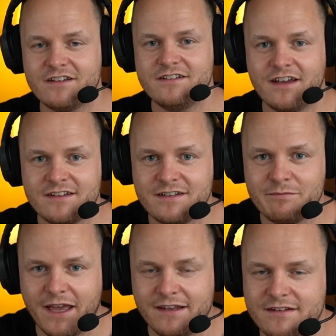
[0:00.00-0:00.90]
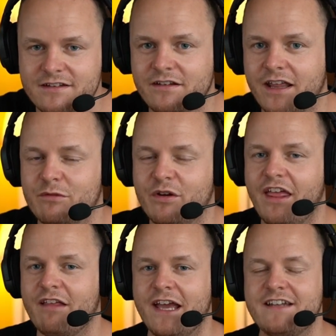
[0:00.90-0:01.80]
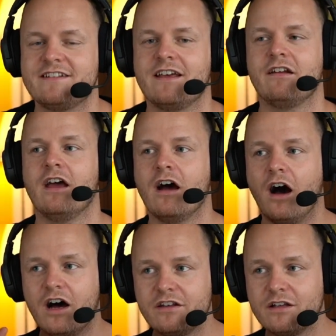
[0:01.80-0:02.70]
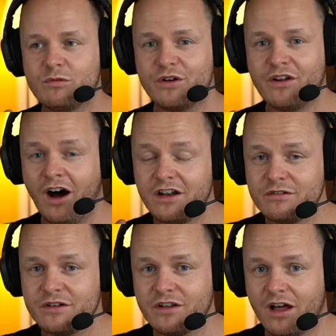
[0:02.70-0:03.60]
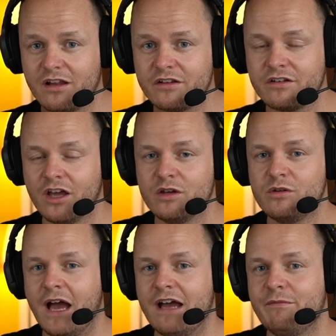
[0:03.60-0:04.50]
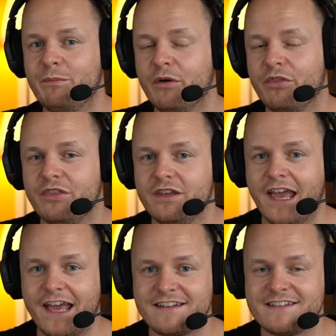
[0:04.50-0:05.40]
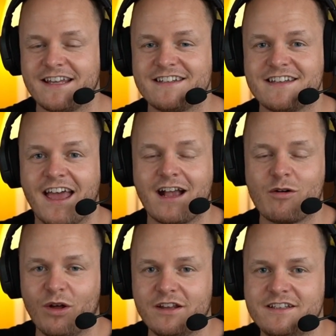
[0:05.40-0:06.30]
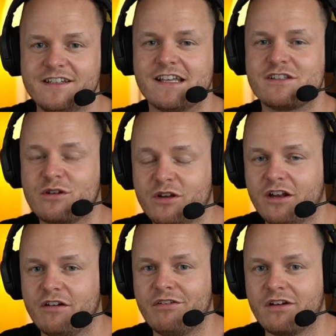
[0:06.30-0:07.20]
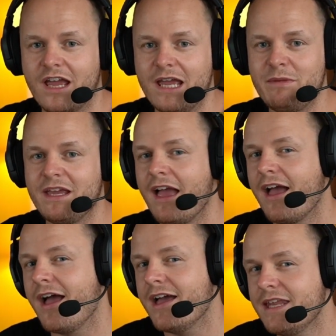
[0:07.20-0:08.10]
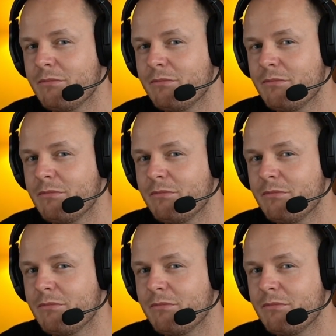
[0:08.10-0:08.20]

Just imagine that with a headset under $100 you have both the headset's quality that's good enough for gaming and a